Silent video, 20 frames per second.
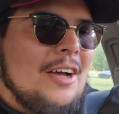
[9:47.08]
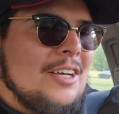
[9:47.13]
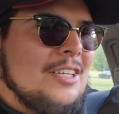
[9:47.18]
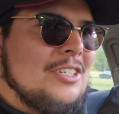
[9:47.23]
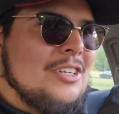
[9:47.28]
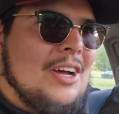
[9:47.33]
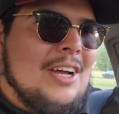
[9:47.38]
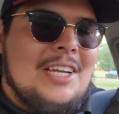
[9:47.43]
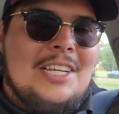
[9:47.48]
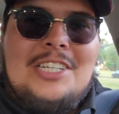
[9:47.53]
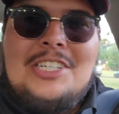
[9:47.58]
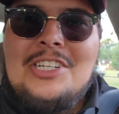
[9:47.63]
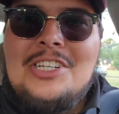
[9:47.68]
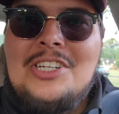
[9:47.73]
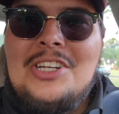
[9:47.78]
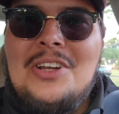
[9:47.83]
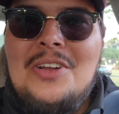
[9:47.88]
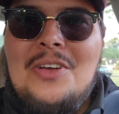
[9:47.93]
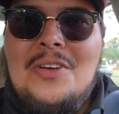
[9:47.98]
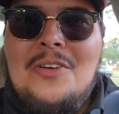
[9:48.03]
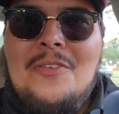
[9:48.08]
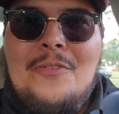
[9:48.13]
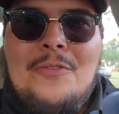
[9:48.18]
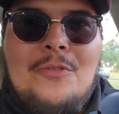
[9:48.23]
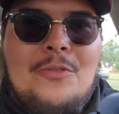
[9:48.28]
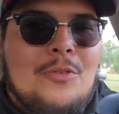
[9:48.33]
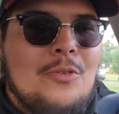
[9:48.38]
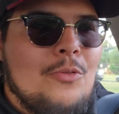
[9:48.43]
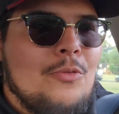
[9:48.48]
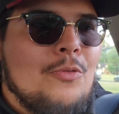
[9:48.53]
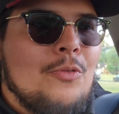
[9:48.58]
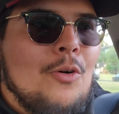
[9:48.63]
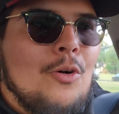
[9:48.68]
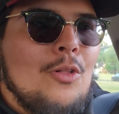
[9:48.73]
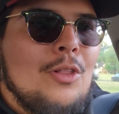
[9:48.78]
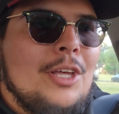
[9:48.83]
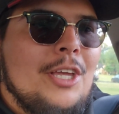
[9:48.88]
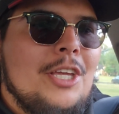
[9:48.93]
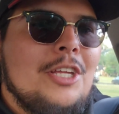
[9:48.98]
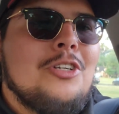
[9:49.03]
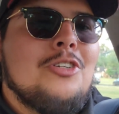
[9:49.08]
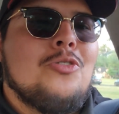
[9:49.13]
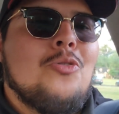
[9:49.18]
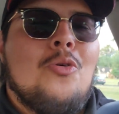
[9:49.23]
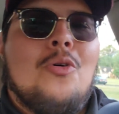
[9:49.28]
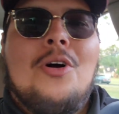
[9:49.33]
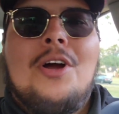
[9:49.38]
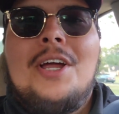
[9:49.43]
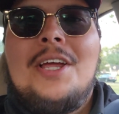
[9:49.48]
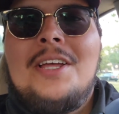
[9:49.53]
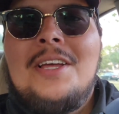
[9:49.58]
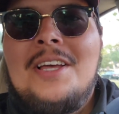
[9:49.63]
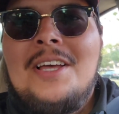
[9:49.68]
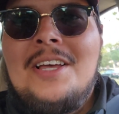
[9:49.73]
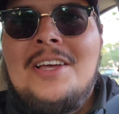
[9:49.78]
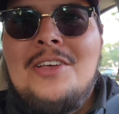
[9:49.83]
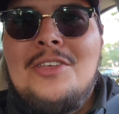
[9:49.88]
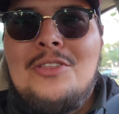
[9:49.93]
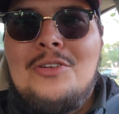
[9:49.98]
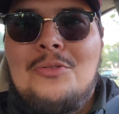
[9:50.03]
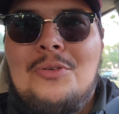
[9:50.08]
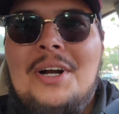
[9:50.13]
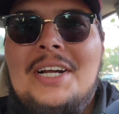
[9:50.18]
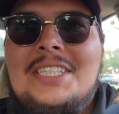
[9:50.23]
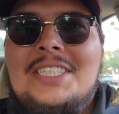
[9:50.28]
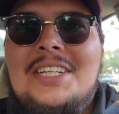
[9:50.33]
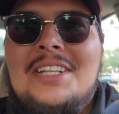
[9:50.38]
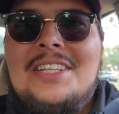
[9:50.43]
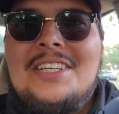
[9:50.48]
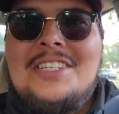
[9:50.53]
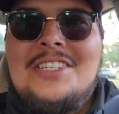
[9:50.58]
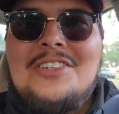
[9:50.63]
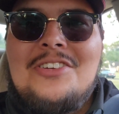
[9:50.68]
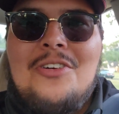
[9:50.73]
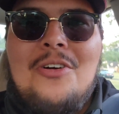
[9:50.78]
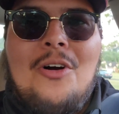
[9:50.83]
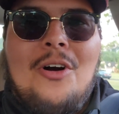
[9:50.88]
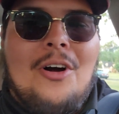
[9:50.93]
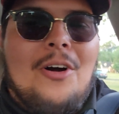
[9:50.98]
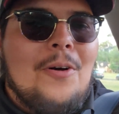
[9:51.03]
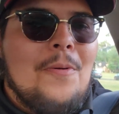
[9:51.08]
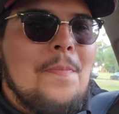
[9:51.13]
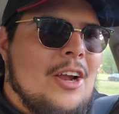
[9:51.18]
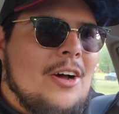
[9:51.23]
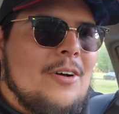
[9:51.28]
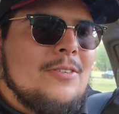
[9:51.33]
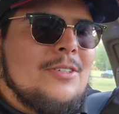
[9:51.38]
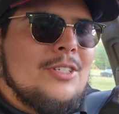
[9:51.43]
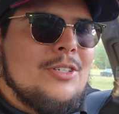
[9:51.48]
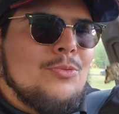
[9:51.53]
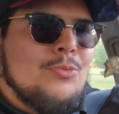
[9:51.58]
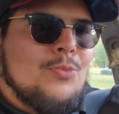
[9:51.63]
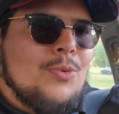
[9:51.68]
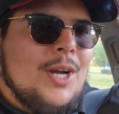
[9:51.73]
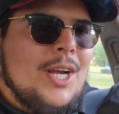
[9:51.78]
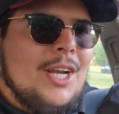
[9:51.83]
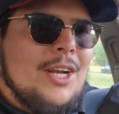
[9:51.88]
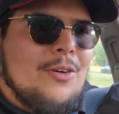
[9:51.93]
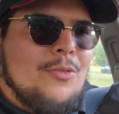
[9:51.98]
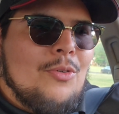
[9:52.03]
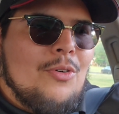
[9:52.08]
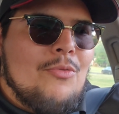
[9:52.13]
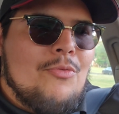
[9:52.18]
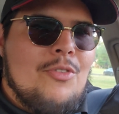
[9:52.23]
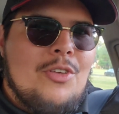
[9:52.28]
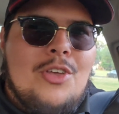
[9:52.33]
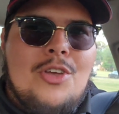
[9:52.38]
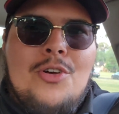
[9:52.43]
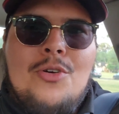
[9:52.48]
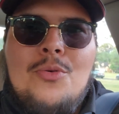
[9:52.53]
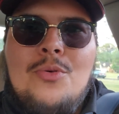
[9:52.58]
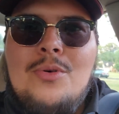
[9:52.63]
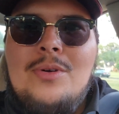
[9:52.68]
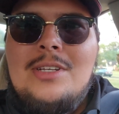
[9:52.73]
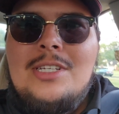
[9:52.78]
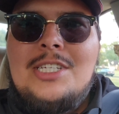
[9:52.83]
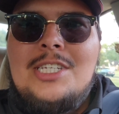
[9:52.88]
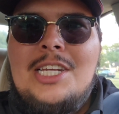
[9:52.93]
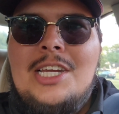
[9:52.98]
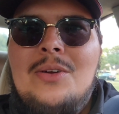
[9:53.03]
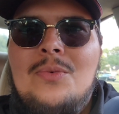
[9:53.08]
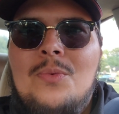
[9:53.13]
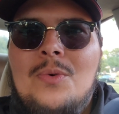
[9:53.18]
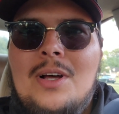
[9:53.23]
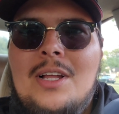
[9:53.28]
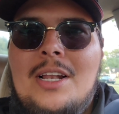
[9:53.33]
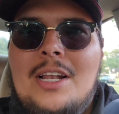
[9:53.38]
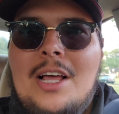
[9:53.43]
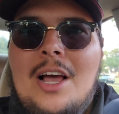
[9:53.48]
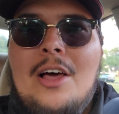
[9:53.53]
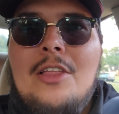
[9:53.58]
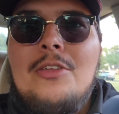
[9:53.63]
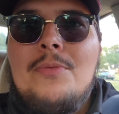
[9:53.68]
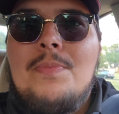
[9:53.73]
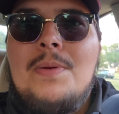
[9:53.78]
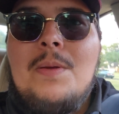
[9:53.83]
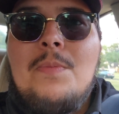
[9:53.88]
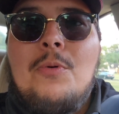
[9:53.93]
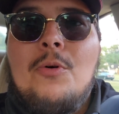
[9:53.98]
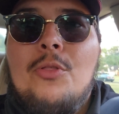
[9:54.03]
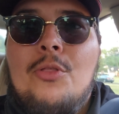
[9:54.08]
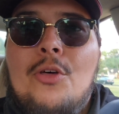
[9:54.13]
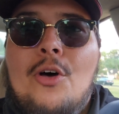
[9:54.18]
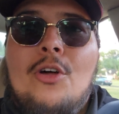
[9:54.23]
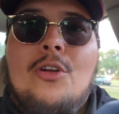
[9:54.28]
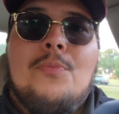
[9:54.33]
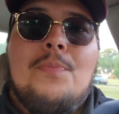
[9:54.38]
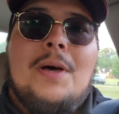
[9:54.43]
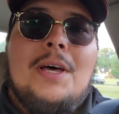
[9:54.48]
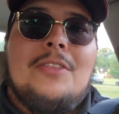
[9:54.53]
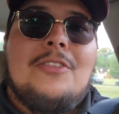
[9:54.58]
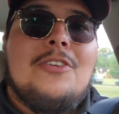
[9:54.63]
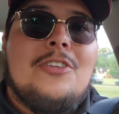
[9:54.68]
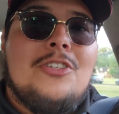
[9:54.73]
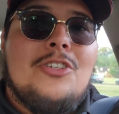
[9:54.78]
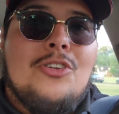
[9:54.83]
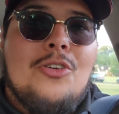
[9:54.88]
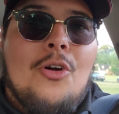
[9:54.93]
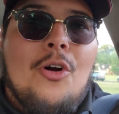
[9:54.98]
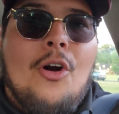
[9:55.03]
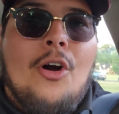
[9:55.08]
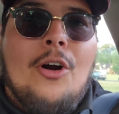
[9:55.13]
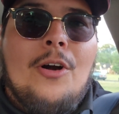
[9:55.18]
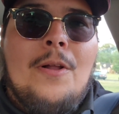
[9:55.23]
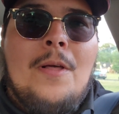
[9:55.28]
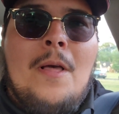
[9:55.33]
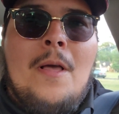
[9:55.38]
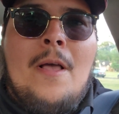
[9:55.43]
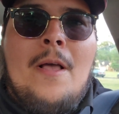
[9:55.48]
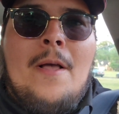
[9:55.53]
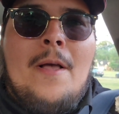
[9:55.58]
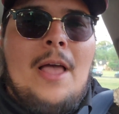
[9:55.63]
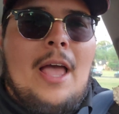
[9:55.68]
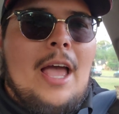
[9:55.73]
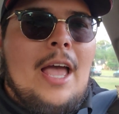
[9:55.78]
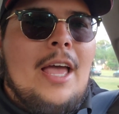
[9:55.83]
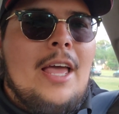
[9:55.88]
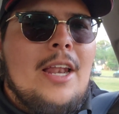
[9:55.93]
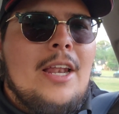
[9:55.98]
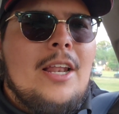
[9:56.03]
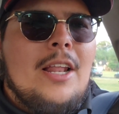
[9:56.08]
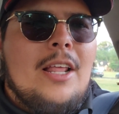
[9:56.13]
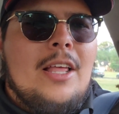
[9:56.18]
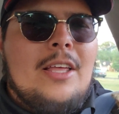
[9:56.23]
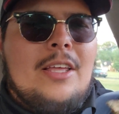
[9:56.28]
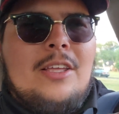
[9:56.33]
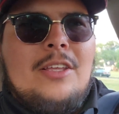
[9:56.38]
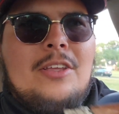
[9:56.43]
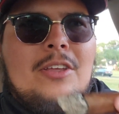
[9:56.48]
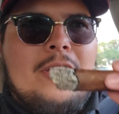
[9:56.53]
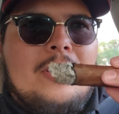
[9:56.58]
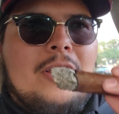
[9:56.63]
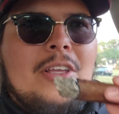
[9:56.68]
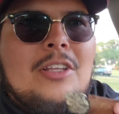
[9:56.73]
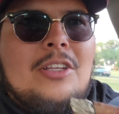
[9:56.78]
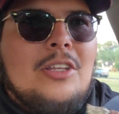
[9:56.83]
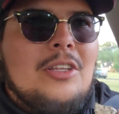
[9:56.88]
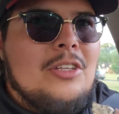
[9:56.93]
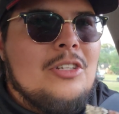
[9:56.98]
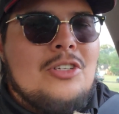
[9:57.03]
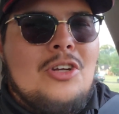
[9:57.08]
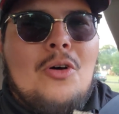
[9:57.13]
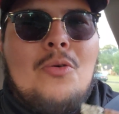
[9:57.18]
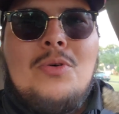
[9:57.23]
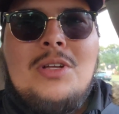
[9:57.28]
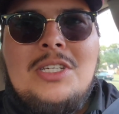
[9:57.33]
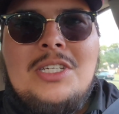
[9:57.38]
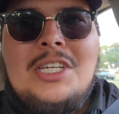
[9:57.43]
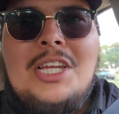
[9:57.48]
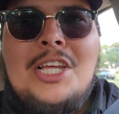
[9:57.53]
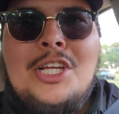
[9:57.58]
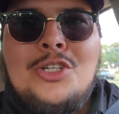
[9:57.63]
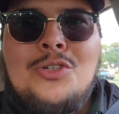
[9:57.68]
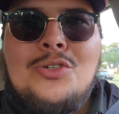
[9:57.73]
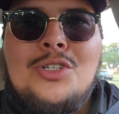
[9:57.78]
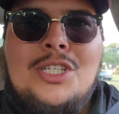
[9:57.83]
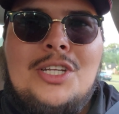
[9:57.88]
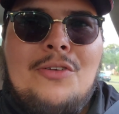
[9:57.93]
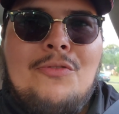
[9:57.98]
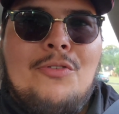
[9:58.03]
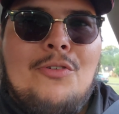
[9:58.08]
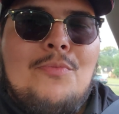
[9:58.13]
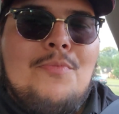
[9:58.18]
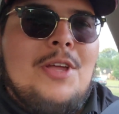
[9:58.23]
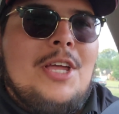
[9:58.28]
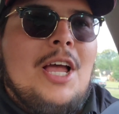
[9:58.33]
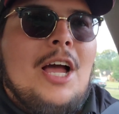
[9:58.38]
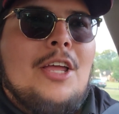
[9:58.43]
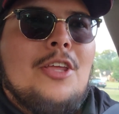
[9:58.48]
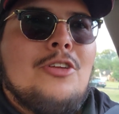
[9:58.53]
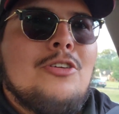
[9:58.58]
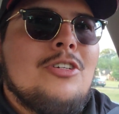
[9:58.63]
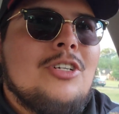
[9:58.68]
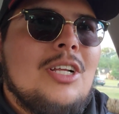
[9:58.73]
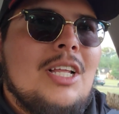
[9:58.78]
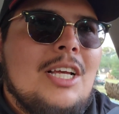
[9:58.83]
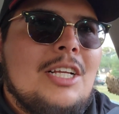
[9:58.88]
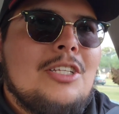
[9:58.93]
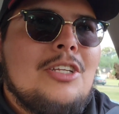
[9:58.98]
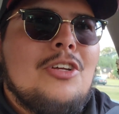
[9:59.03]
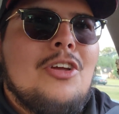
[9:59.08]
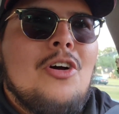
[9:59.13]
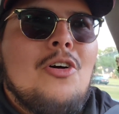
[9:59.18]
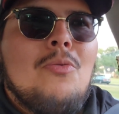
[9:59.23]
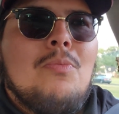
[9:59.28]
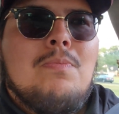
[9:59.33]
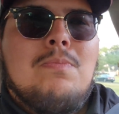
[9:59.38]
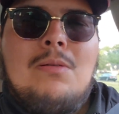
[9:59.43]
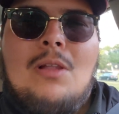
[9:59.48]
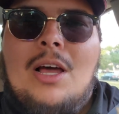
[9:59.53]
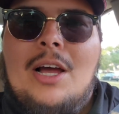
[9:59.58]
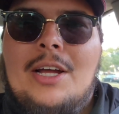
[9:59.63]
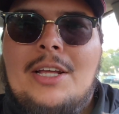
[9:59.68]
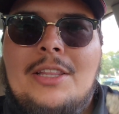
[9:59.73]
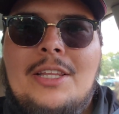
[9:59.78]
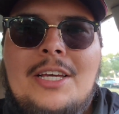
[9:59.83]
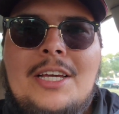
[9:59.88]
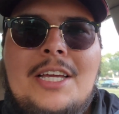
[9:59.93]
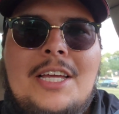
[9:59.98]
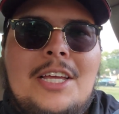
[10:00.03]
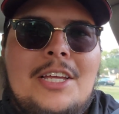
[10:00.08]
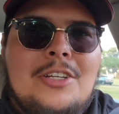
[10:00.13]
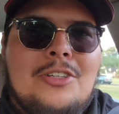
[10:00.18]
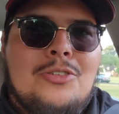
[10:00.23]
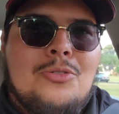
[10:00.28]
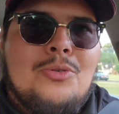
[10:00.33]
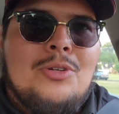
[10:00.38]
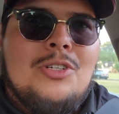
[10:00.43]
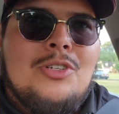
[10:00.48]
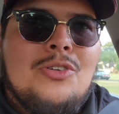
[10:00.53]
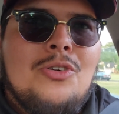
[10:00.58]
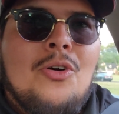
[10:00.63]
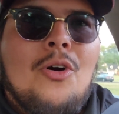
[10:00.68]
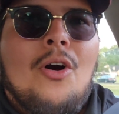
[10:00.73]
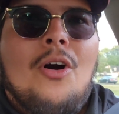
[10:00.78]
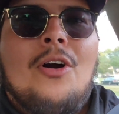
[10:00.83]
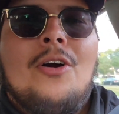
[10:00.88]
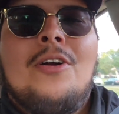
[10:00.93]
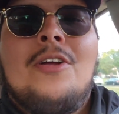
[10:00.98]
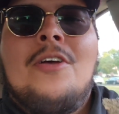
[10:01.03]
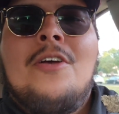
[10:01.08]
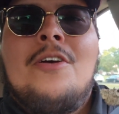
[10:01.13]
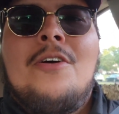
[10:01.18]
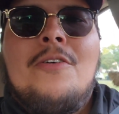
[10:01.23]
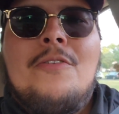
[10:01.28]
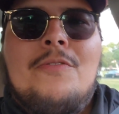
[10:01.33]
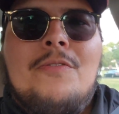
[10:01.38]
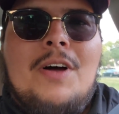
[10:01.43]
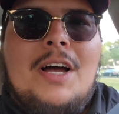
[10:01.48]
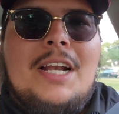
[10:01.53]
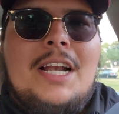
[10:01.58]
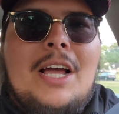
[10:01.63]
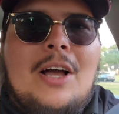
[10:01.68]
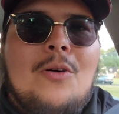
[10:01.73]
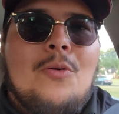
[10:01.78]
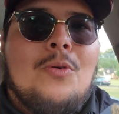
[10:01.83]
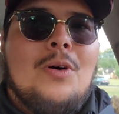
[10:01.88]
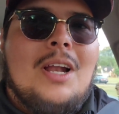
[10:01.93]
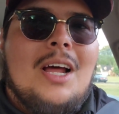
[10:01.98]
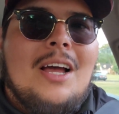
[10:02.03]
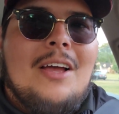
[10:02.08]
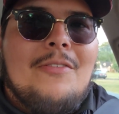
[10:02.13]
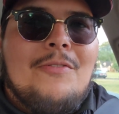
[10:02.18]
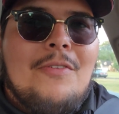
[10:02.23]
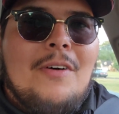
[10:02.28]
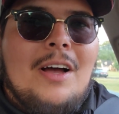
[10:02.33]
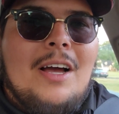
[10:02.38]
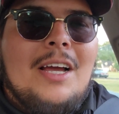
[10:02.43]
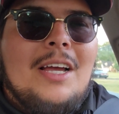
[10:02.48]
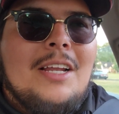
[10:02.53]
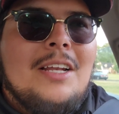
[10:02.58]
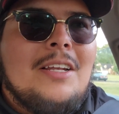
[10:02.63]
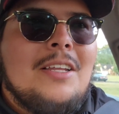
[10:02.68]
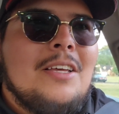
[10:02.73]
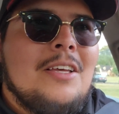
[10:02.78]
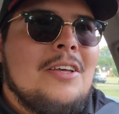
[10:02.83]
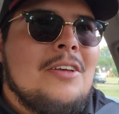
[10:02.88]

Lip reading: so I could just fully enjoy the rest of this cigar. You know, I was reading a review, seeing what other people thought about this cigar, and it's always interesting for me. I usually like to go blindly into a cigar, find out what I find